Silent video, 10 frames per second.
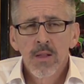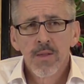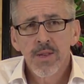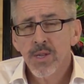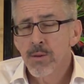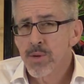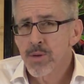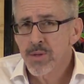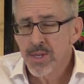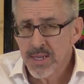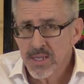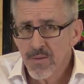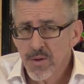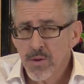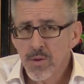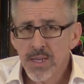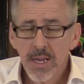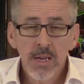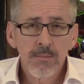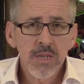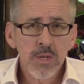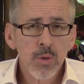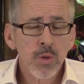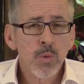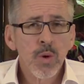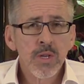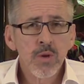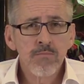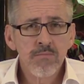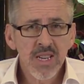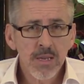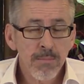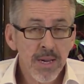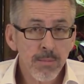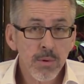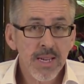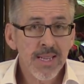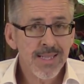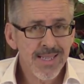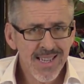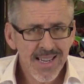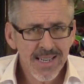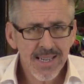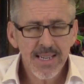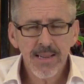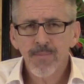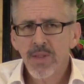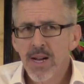This can be used at interviews, it can be used when you meet people incidentally,